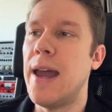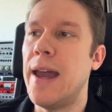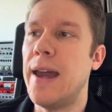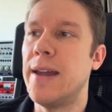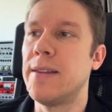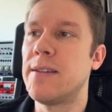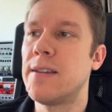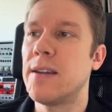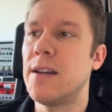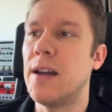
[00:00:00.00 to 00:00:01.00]
And
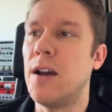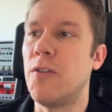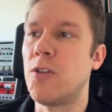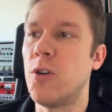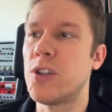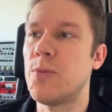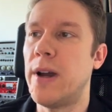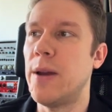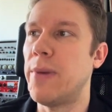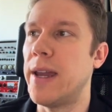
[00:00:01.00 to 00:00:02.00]
of course,
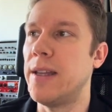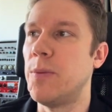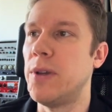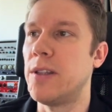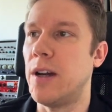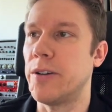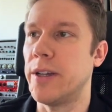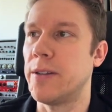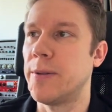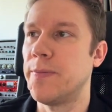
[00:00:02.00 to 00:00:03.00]
my ADB target.